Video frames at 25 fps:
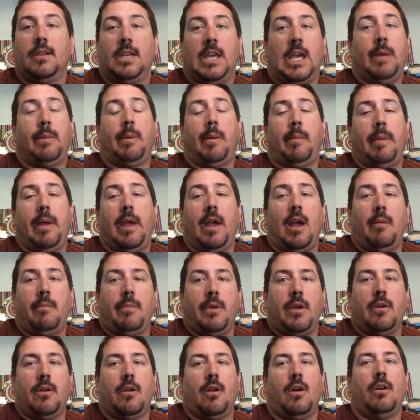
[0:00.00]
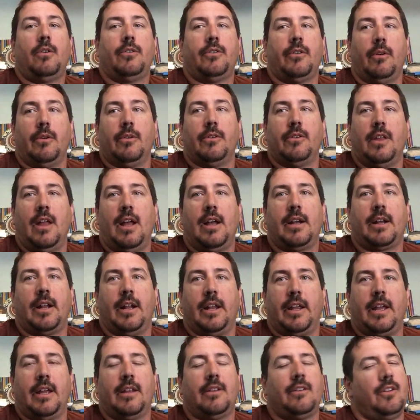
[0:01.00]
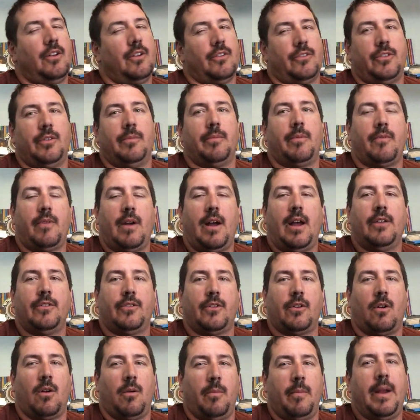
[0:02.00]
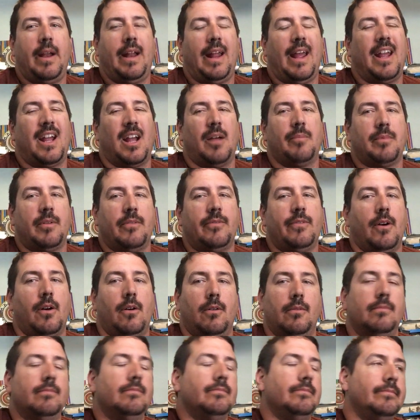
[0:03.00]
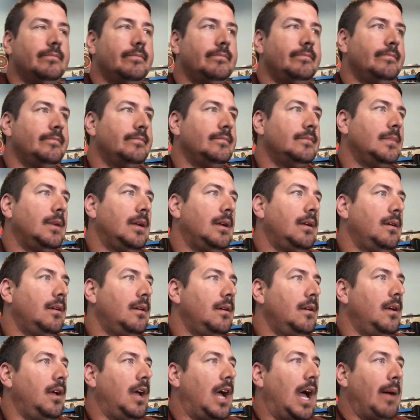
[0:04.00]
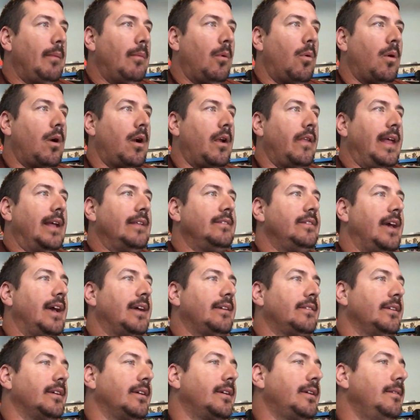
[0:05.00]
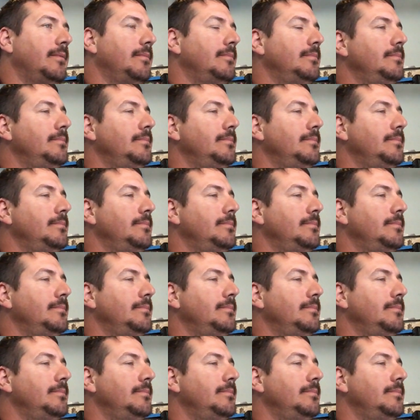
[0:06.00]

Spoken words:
Keeping me on mute also is not going to get your supervisor or me to hang up the phone. I'm aware of that tactic.